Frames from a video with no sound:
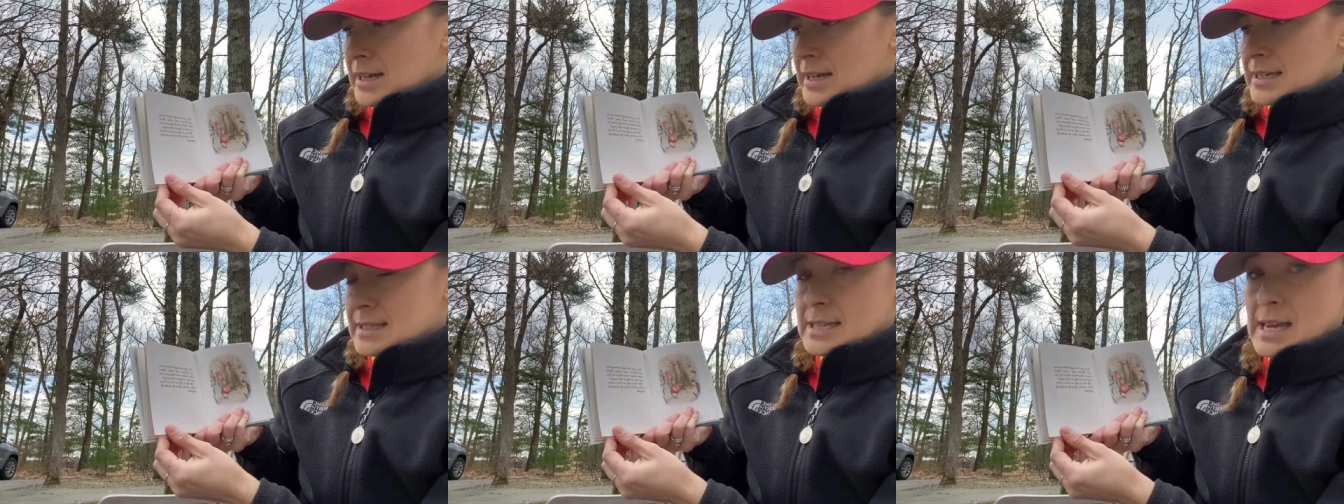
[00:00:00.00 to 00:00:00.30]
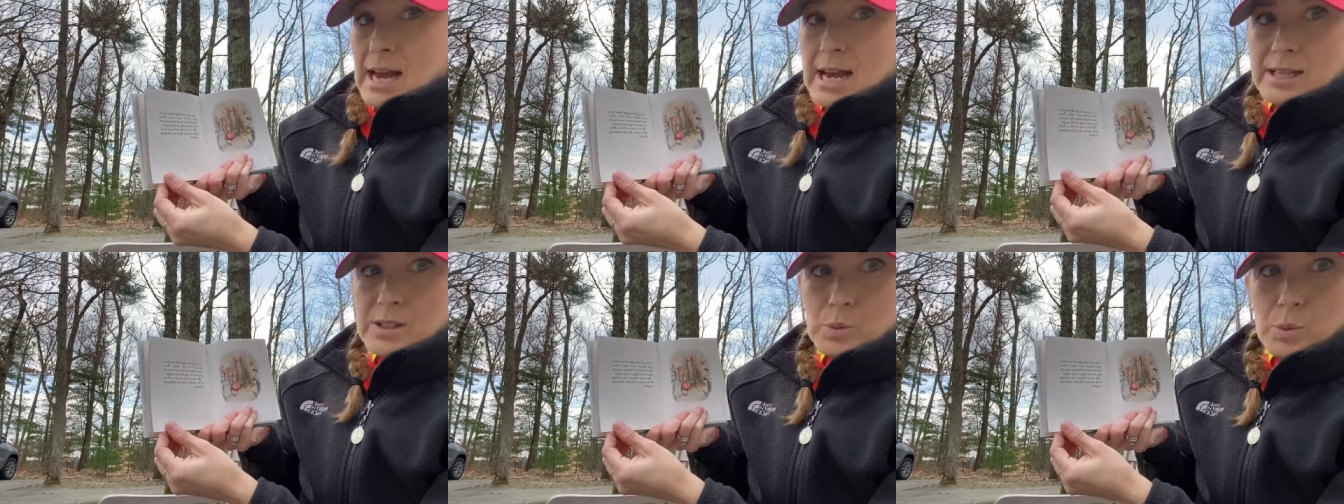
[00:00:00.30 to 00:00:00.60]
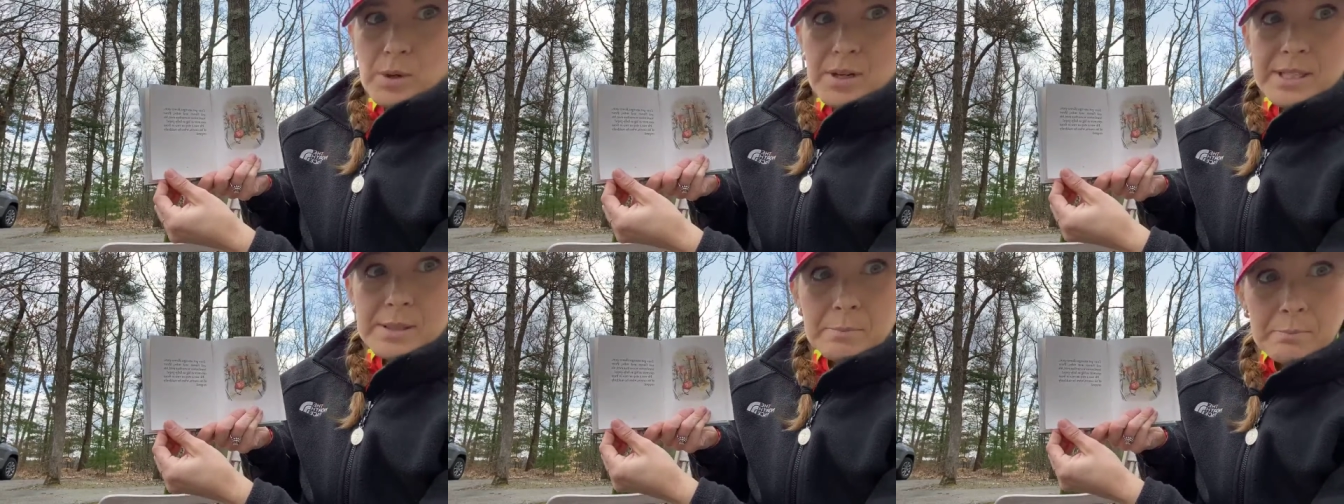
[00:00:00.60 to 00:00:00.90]
His eyes
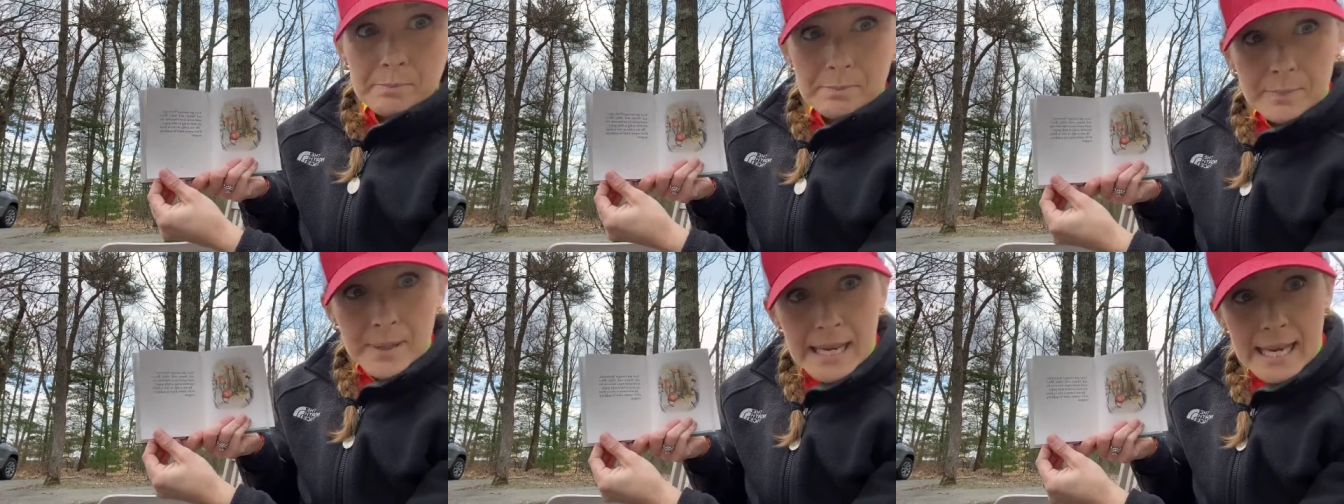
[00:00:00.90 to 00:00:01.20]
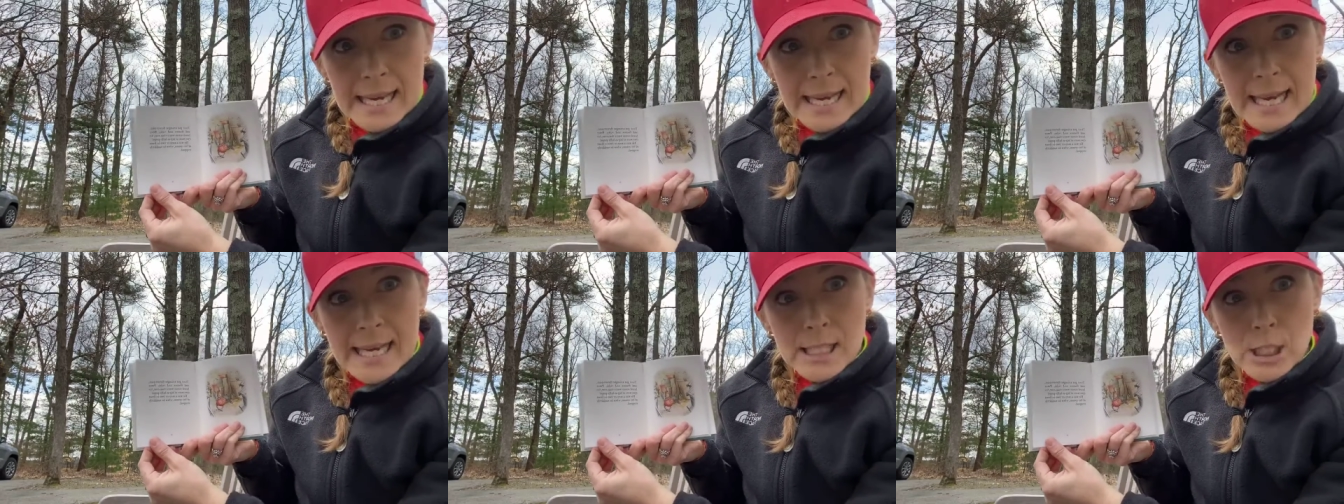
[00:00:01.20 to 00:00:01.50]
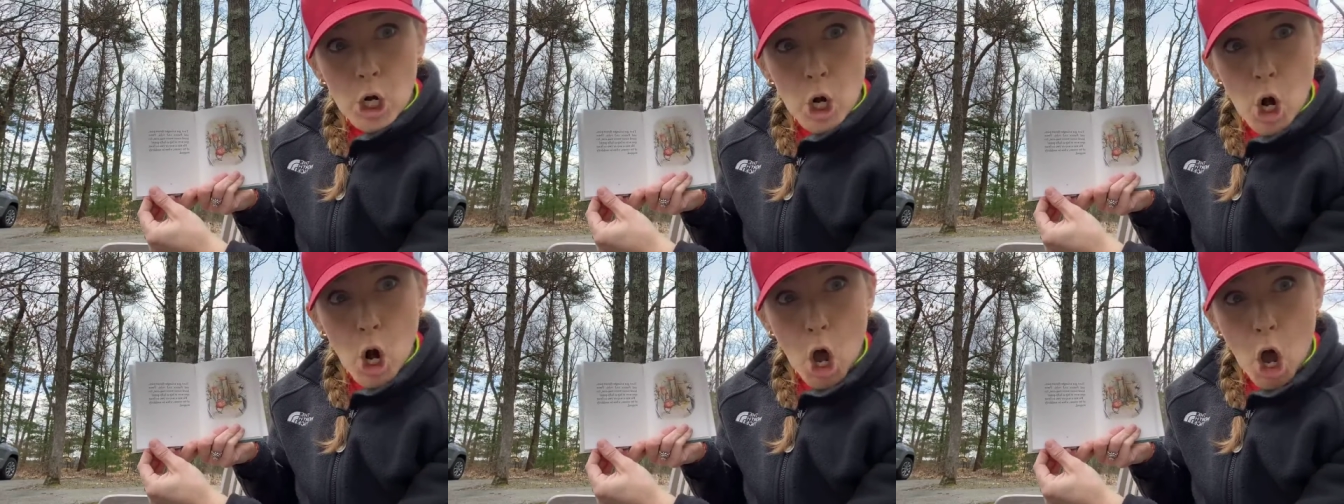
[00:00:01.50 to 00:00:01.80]
were as big as
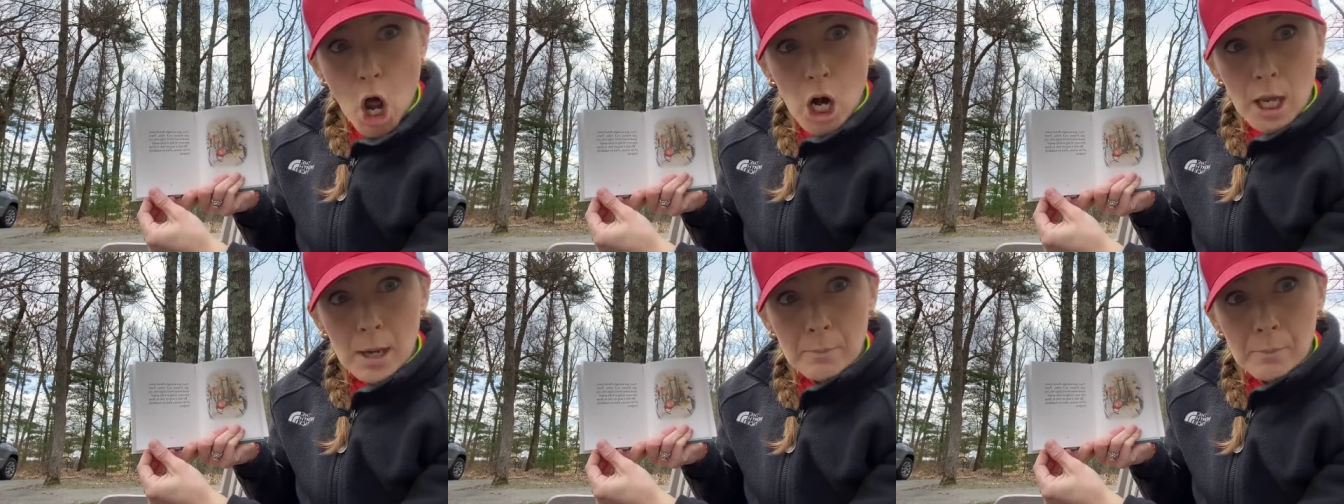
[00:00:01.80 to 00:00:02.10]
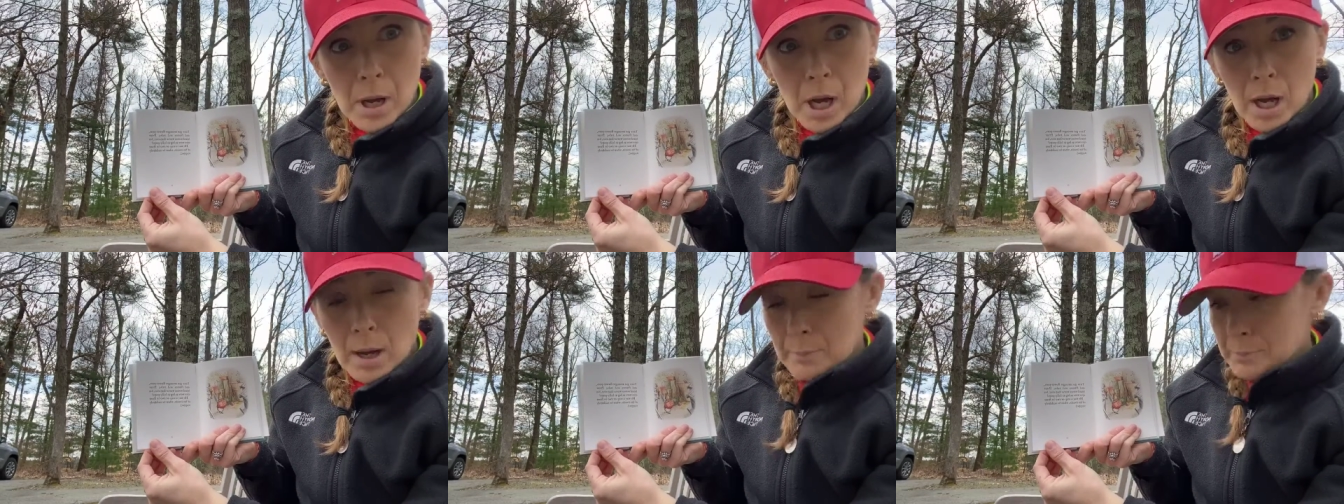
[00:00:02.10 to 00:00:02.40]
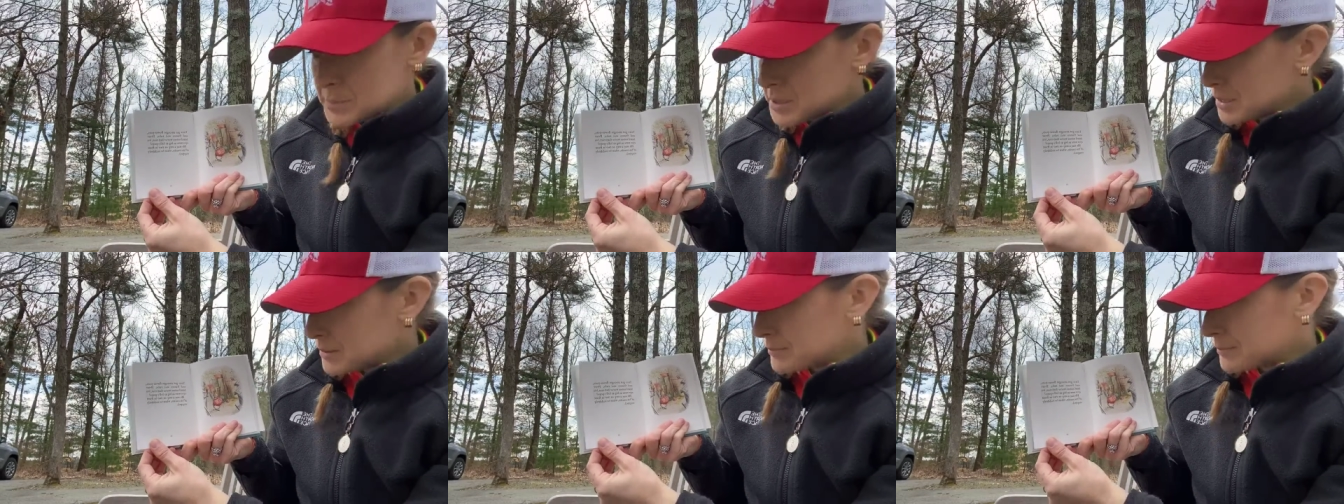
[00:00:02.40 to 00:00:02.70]

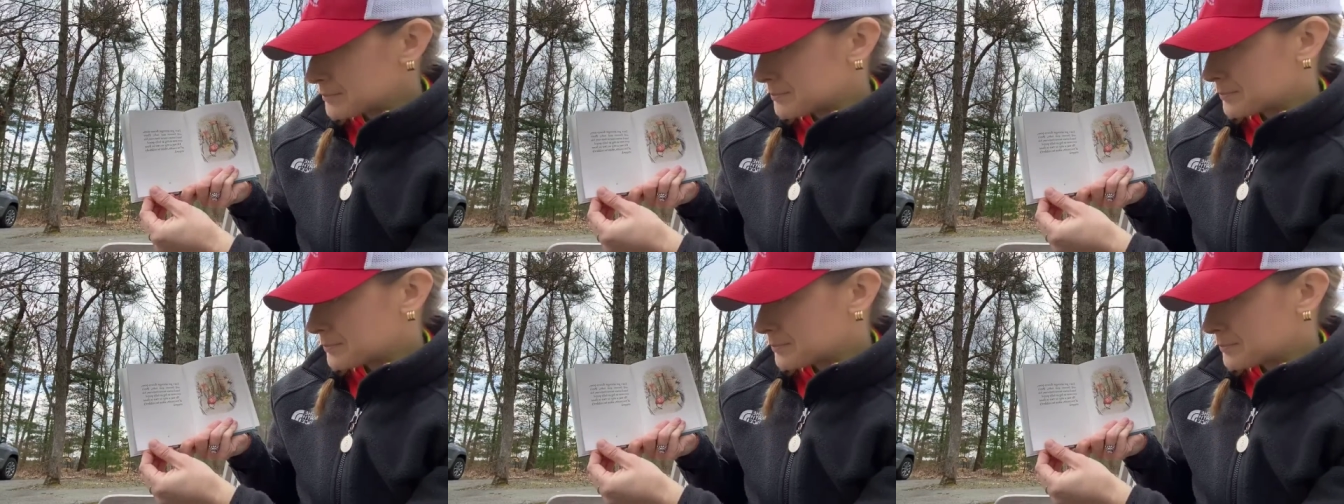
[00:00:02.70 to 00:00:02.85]
lollipops.